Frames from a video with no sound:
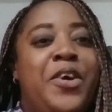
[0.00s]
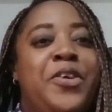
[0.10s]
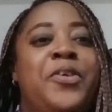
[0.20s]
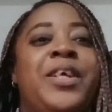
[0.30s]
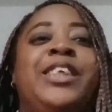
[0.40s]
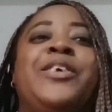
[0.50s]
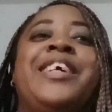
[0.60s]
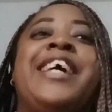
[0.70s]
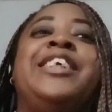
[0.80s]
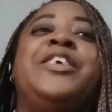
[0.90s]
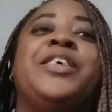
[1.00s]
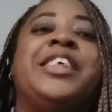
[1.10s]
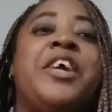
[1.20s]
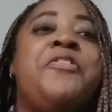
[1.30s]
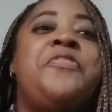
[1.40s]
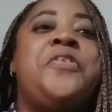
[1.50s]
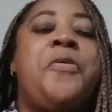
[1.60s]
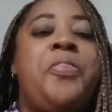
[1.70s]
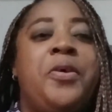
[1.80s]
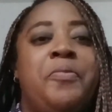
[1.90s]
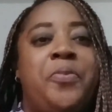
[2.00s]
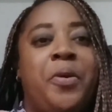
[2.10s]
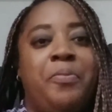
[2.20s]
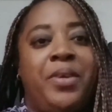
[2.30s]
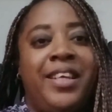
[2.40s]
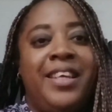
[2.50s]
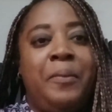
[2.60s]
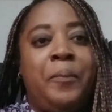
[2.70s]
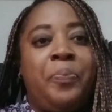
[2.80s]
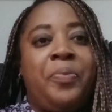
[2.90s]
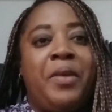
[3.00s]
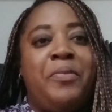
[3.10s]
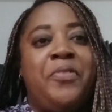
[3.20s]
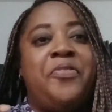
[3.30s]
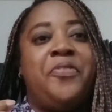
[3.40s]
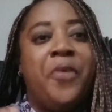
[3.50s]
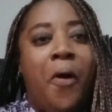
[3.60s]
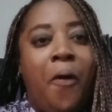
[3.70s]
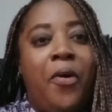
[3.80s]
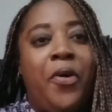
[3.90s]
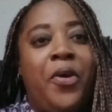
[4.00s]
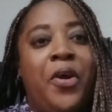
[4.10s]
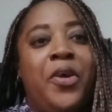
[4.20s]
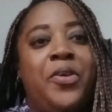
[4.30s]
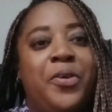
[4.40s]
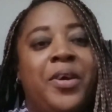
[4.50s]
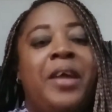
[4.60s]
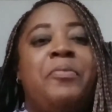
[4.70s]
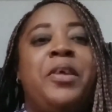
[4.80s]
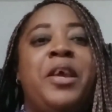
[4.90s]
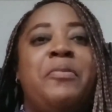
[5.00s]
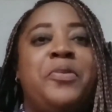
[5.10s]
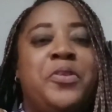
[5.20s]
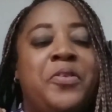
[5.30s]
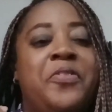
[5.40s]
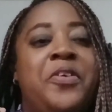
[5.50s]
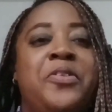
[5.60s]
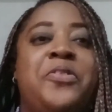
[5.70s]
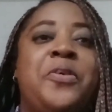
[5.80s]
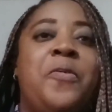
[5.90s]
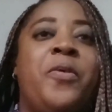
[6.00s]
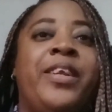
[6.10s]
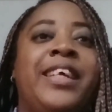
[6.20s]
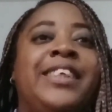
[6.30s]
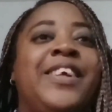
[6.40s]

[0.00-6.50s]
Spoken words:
You need to get yourself filled up properly before you can be able to fill someone else.